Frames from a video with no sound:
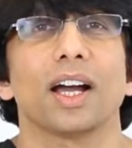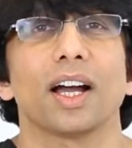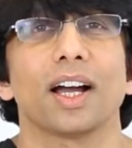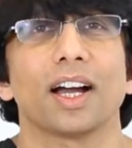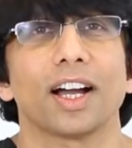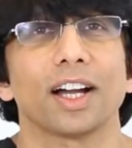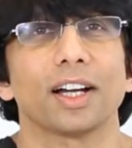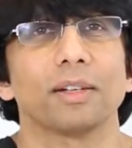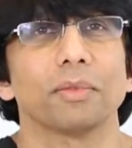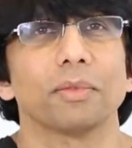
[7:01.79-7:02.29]

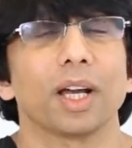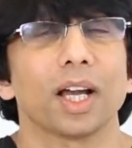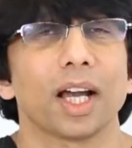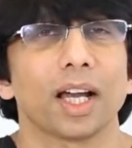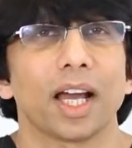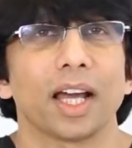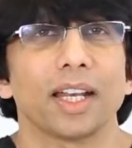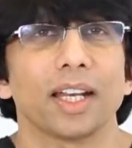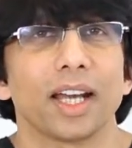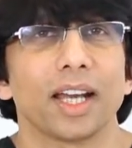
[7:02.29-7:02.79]
Um,
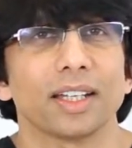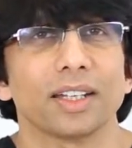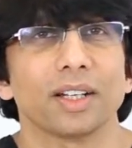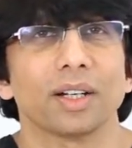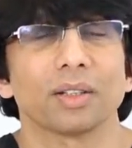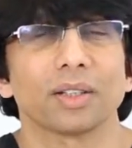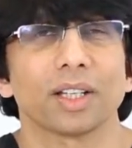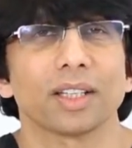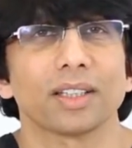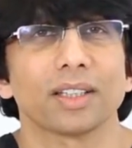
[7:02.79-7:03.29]
and I
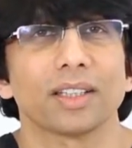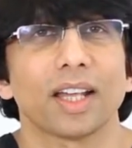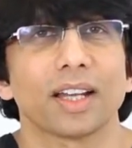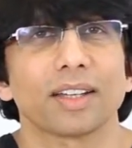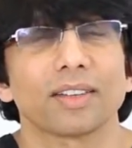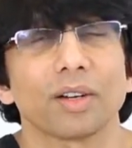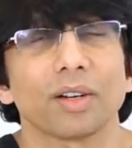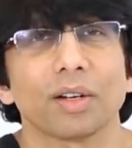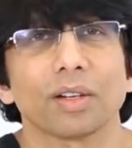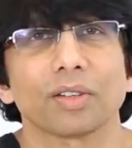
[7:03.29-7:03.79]
know that
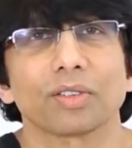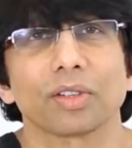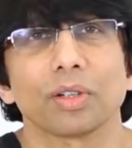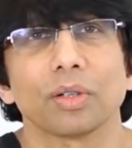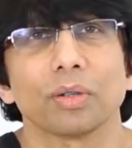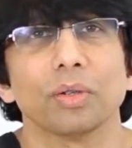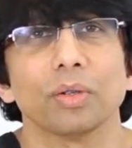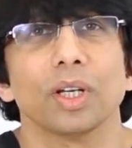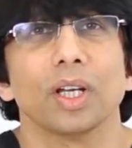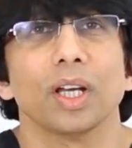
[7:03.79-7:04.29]
that's
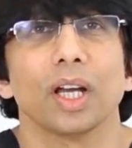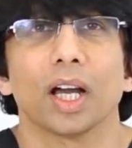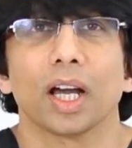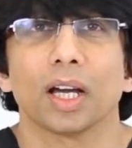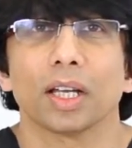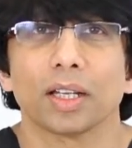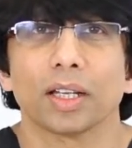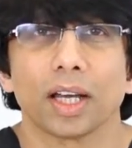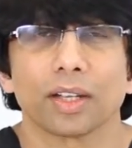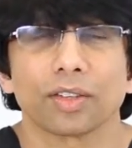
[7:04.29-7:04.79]
also
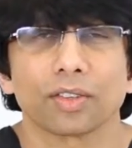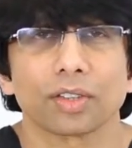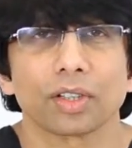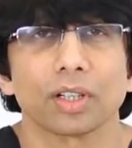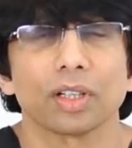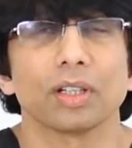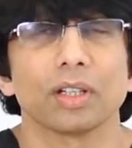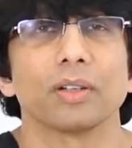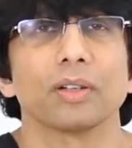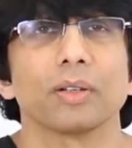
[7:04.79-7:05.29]
a, a
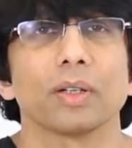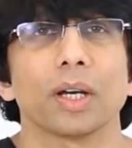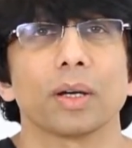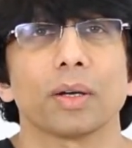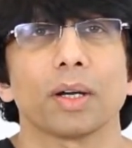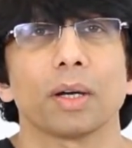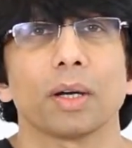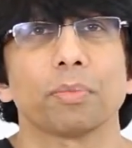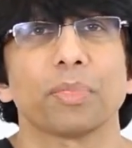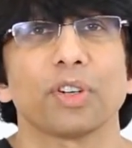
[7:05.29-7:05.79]
certain
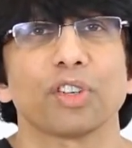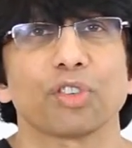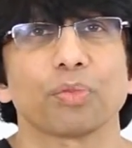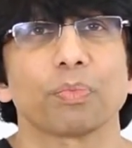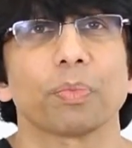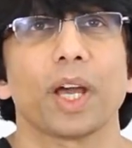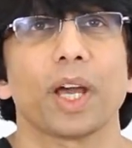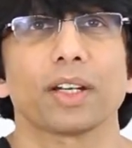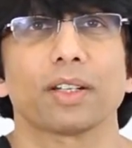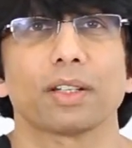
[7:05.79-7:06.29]
uh,
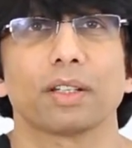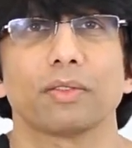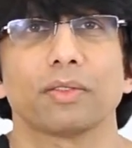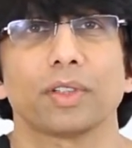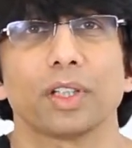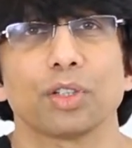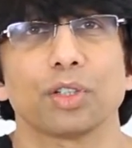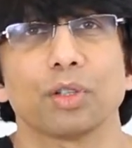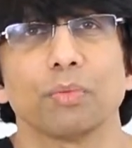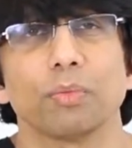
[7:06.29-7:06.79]
perspective
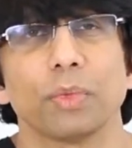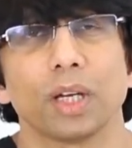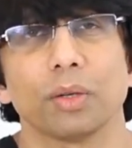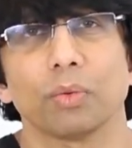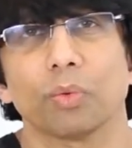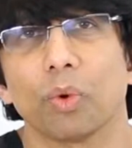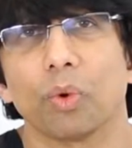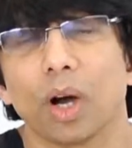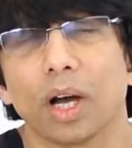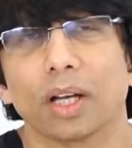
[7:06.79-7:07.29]
that you may
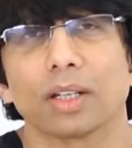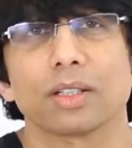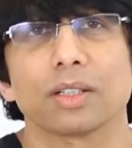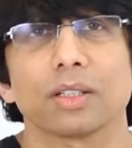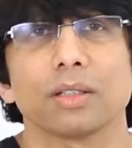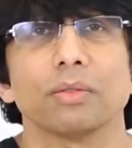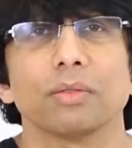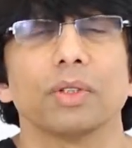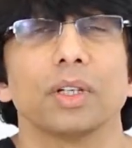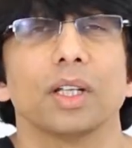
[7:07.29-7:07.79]
want
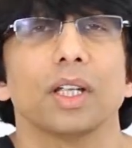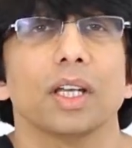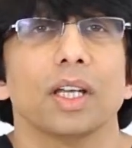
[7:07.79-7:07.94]
to